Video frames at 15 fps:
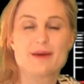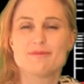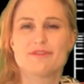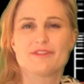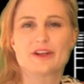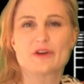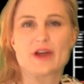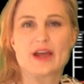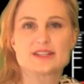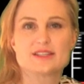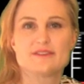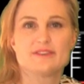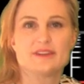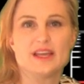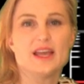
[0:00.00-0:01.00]
M-flare
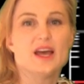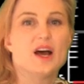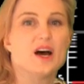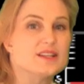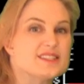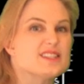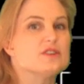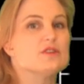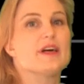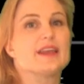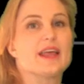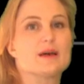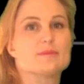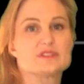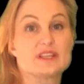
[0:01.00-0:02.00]
activity until
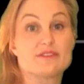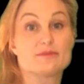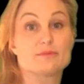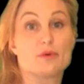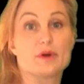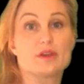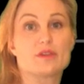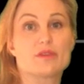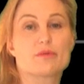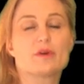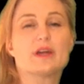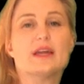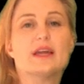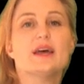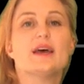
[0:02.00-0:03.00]
that
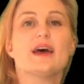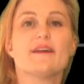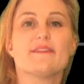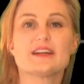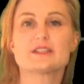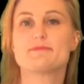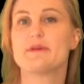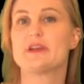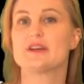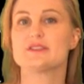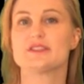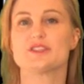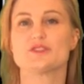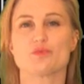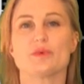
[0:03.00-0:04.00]
M7.3, and that's
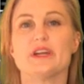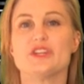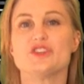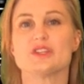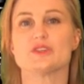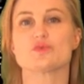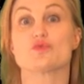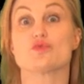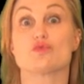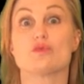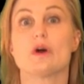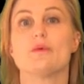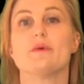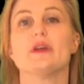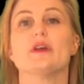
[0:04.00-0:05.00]
because this region is
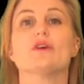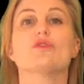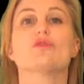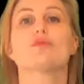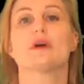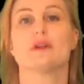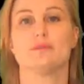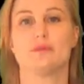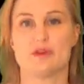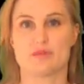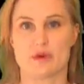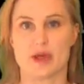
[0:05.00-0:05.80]
growing incredibly